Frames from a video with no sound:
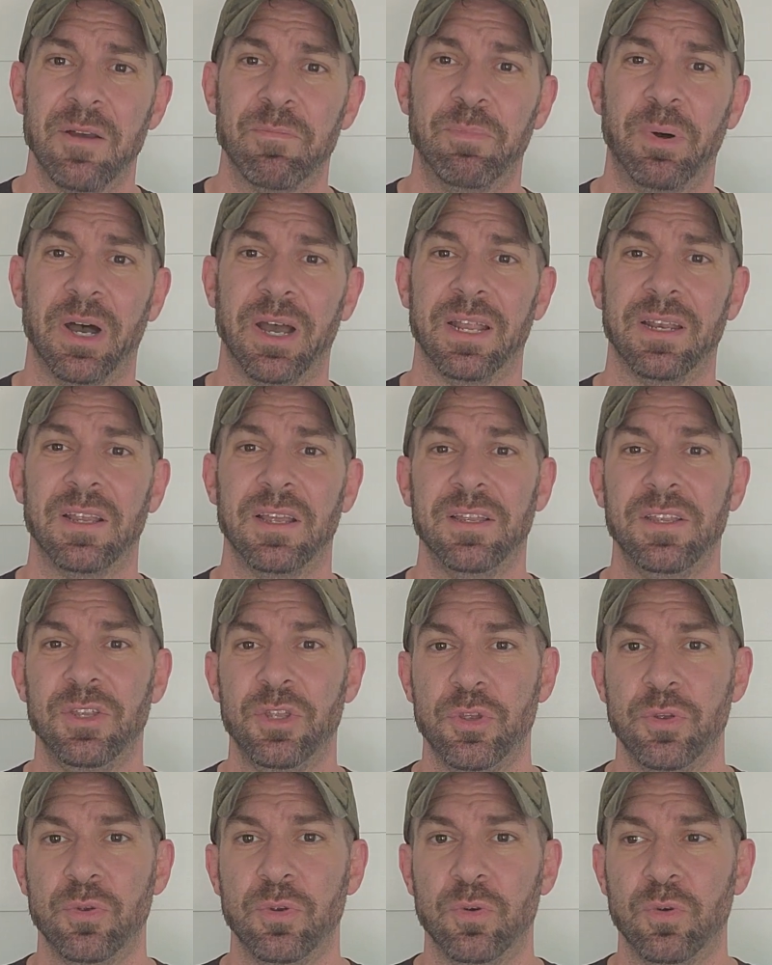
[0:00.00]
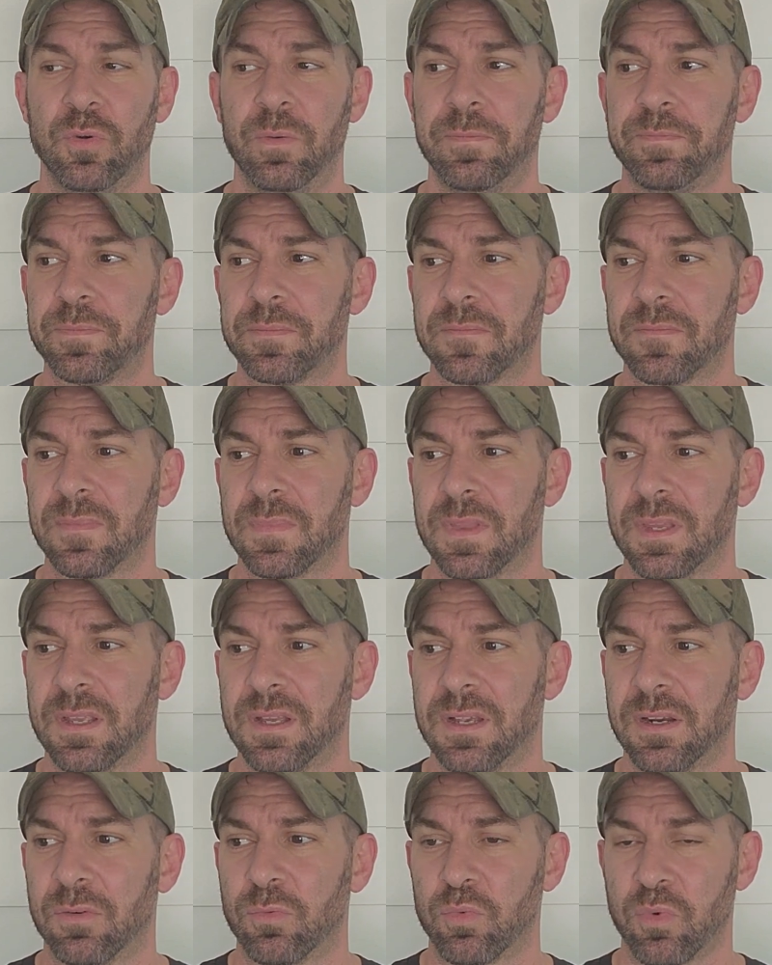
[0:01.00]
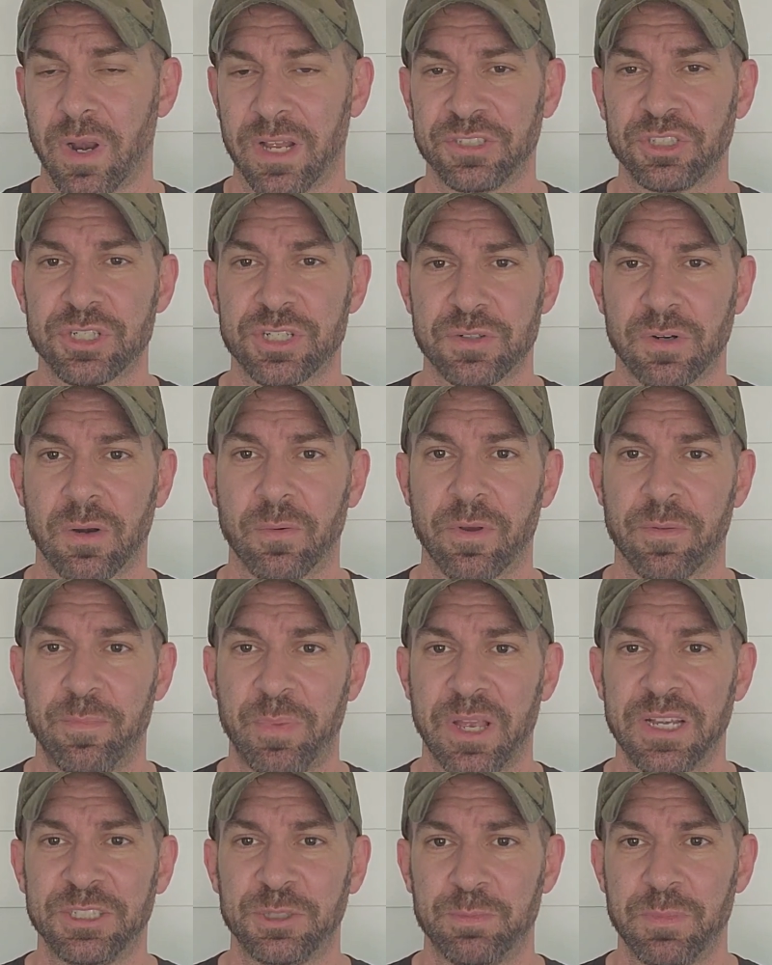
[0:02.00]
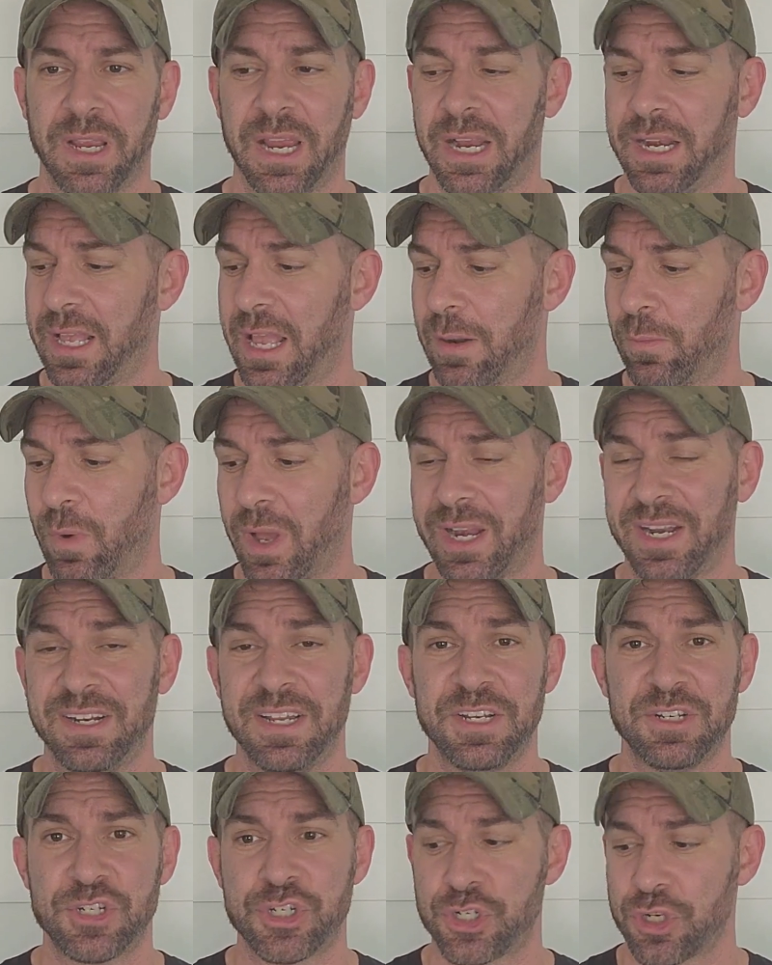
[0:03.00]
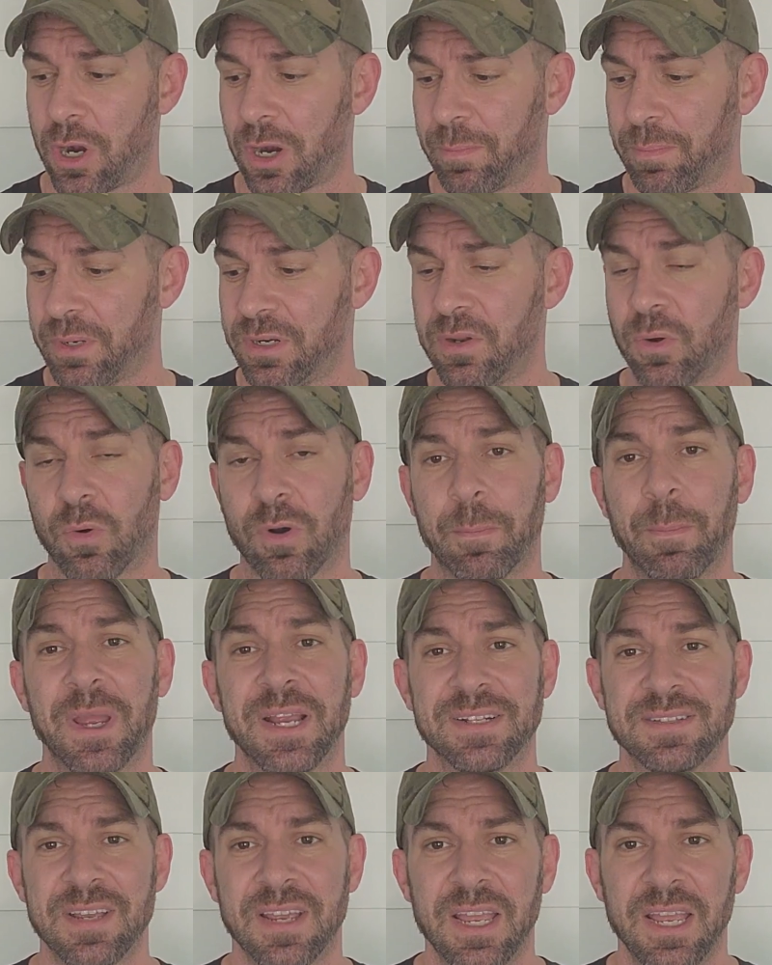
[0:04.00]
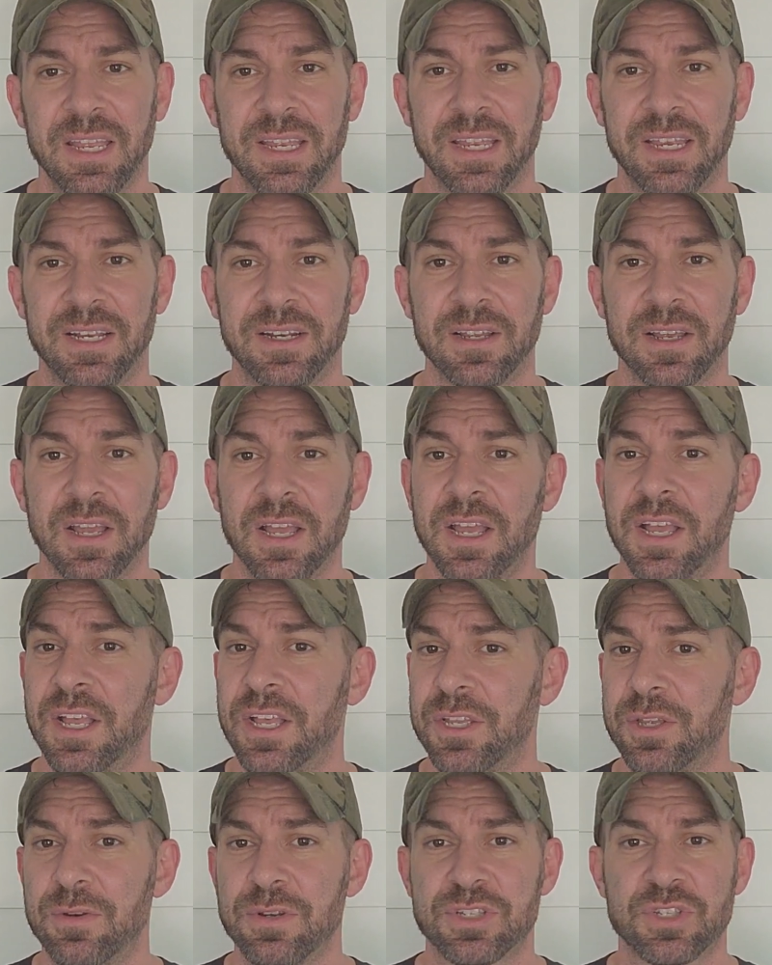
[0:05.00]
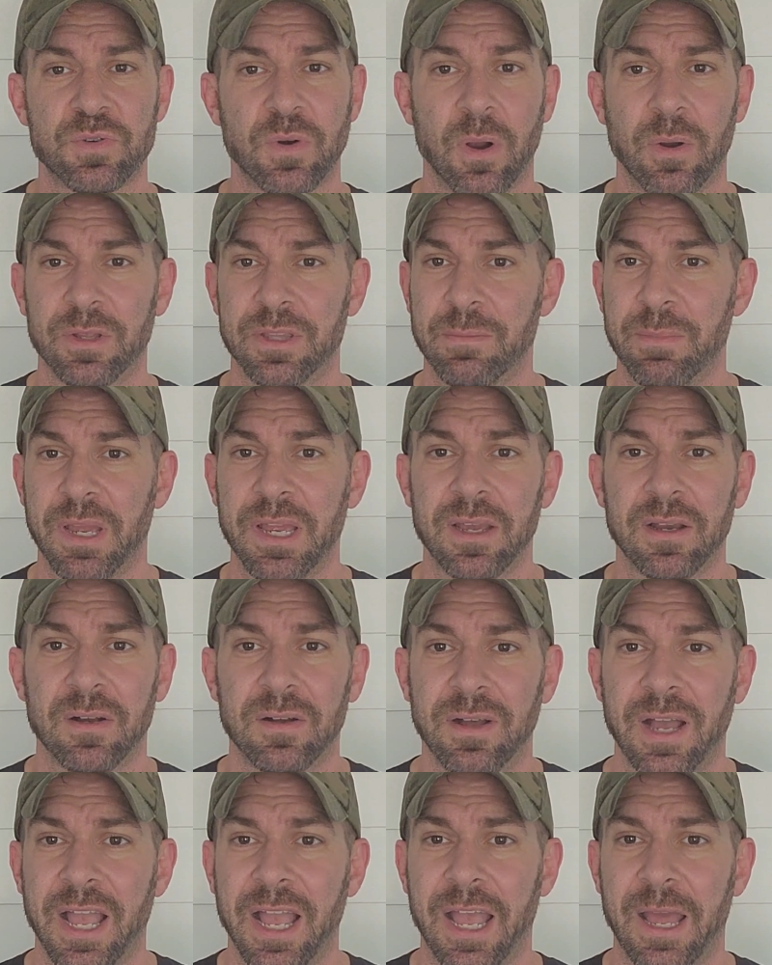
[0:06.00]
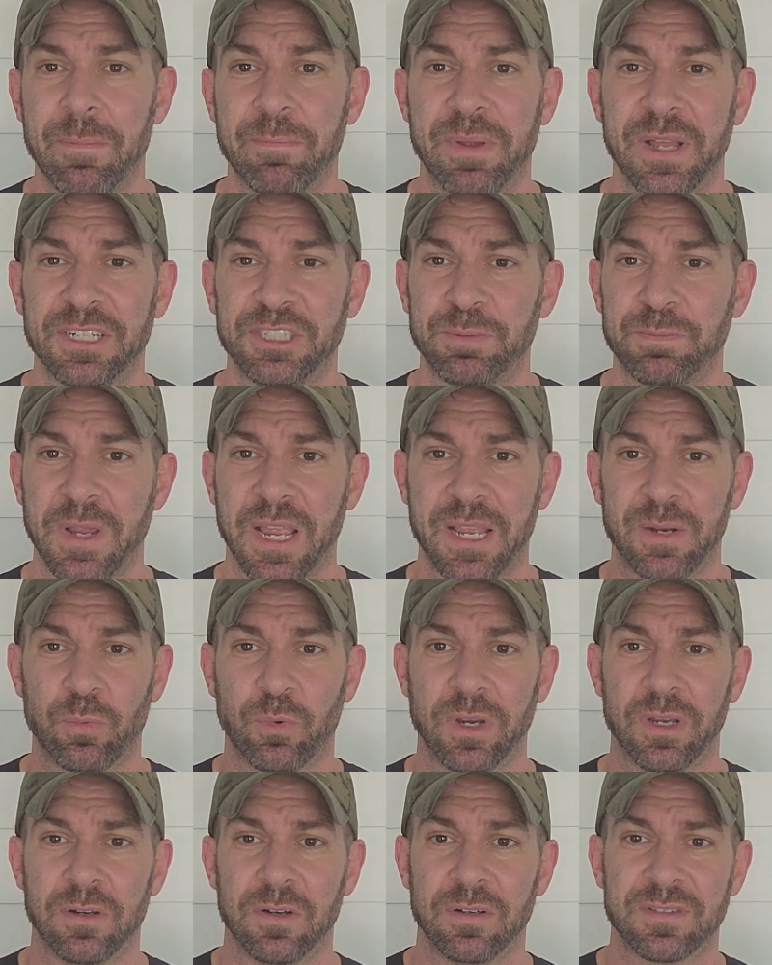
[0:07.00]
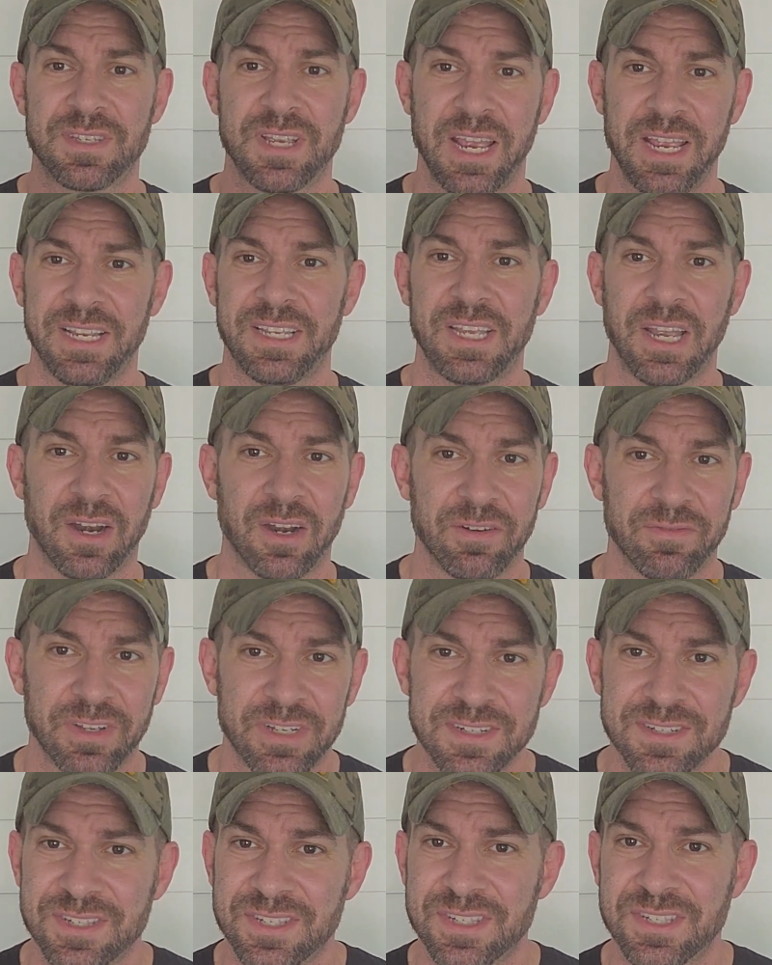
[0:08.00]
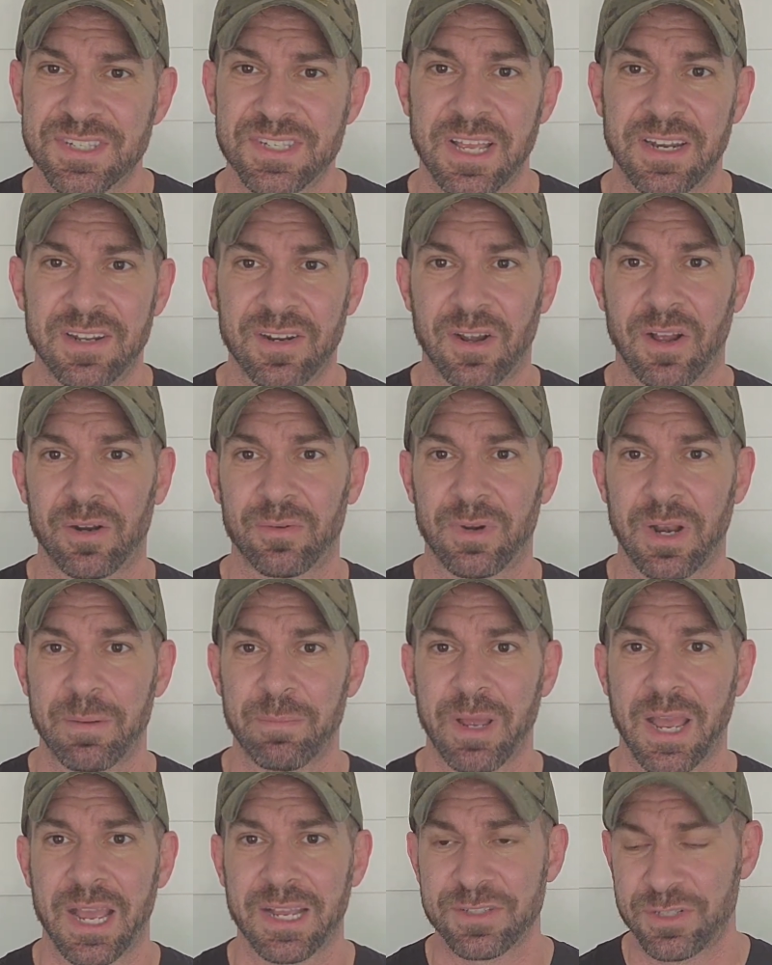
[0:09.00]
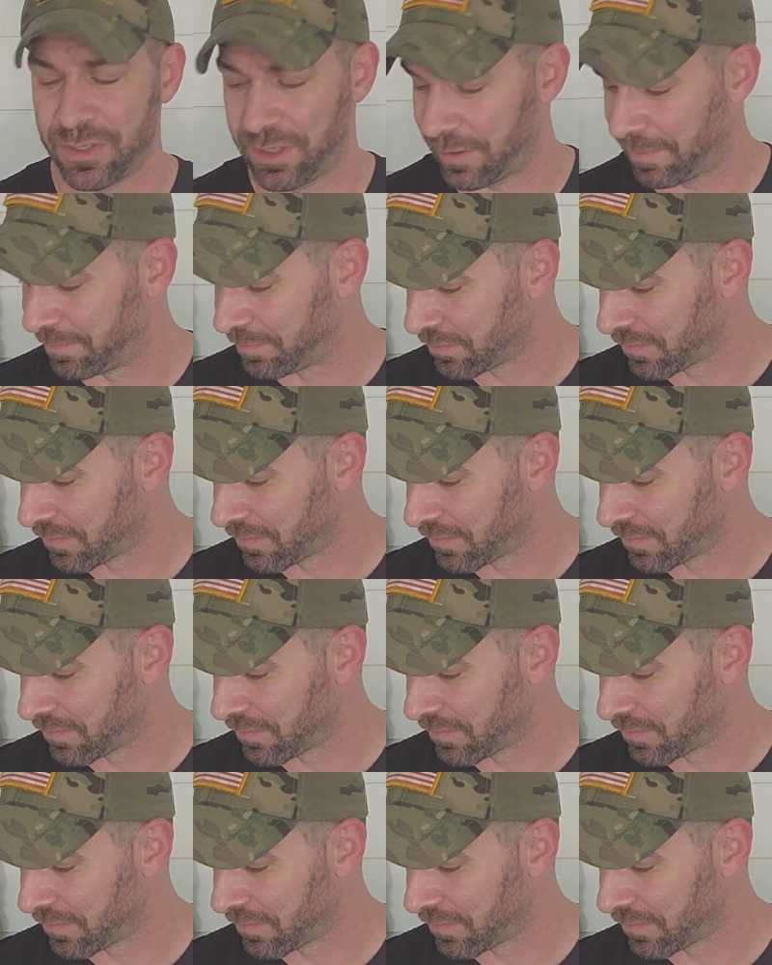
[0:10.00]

but you register it with BenchMade, and when it needs sharpened or maintained, you just throw it in the mail and BenchMade will take care of it, send it on right back to you.